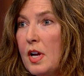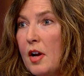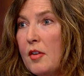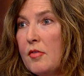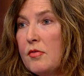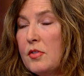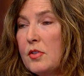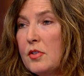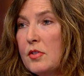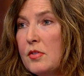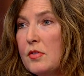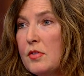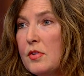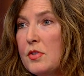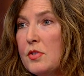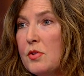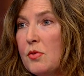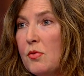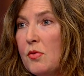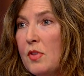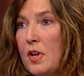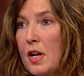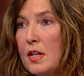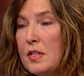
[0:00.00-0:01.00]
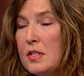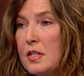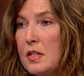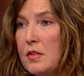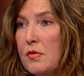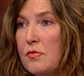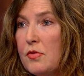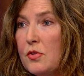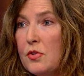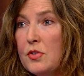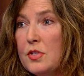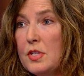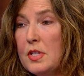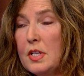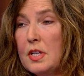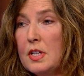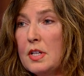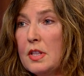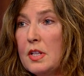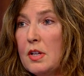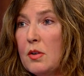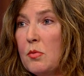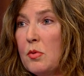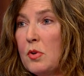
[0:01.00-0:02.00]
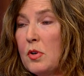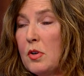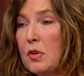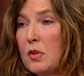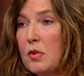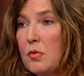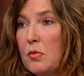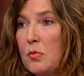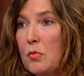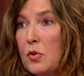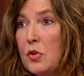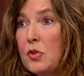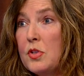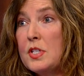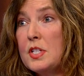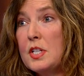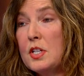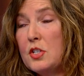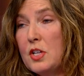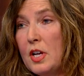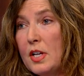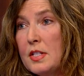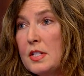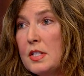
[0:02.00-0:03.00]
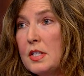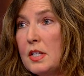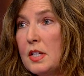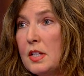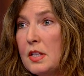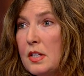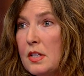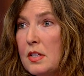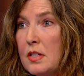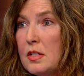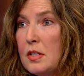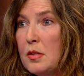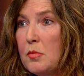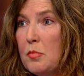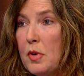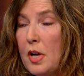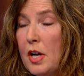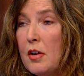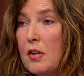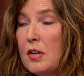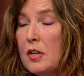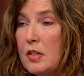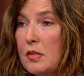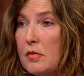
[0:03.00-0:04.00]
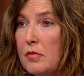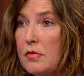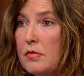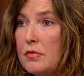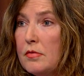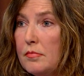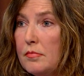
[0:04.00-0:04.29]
effort. So that's the first thing that we're, we're suggesting that's imperative.